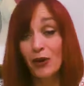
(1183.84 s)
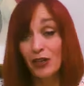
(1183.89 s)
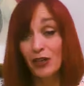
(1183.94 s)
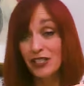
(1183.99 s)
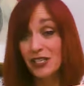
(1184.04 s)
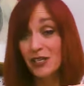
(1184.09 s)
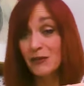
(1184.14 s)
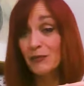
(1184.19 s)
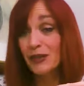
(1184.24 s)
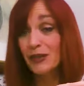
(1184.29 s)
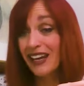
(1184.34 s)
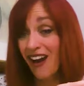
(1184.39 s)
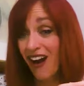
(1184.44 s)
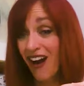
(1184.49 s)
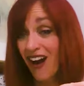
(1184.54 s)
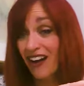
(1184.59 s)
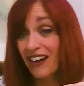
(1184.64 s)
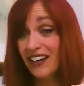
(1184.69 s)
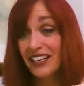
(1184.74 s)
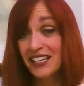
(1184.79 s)
But to
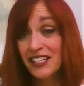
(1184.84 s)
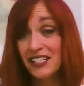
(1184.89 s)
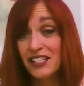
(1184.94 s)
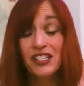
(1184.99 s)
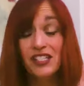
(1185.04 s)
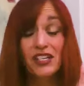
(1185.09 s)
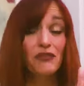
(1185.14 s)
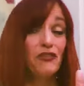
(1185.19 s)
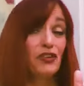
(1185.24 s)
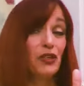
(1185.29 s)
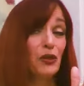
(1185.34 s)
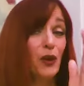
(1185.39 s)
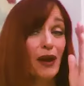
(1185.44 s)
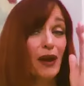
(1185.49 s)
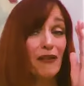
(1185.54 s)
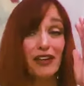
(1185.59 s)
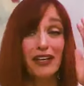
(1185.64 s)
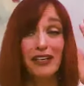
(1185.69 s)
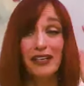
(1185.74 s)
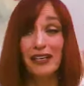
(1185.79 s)
be honest, if you
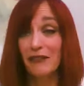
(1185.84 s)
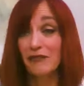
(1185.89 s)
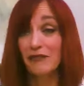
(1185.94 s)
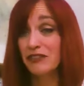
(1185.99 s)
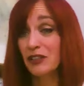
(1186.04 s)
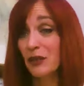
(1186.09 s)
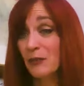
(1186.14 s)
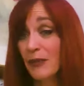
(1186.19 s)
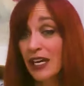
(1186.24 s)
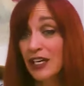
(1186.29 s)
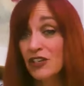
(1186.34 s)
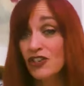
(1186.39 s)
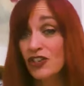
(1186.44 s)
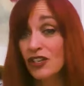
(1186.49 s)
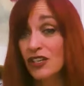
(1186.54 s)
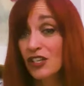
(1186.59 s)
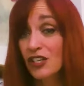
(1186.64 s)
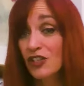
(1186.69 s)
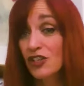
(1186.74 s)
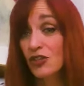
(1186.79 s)
have any
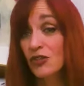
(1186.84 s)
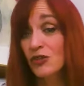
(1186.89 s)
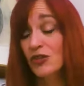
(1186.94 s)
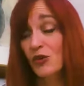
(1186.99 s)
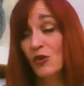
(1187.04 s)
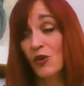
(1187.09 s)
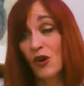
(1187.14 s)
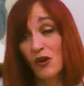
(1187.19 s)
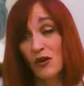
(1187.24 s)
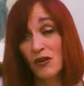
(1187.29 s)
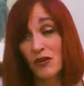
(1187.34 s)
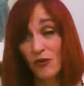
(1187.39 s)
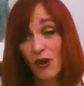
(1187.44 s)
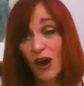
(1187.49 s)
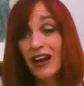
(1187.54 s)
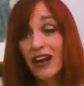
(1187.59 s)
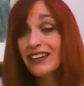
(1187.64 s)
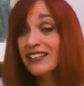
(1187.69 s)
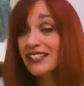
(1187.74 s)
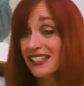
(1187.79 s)
inflammation issues or
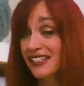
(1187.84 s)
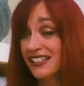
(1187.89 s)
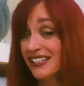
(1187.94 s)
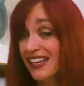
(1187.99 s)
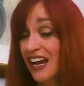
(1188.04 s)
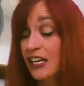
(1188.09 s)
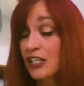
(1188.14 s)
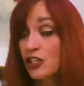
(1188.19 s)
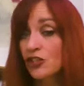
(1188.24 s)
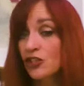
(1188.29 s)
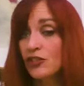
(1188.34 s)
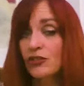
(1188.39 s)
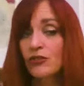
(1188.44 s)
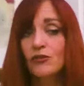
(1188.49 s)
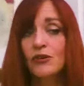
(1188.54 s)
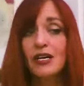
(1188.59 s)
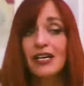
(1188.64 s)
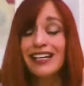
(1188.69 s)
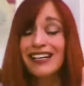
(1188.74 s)
arthritis as I do,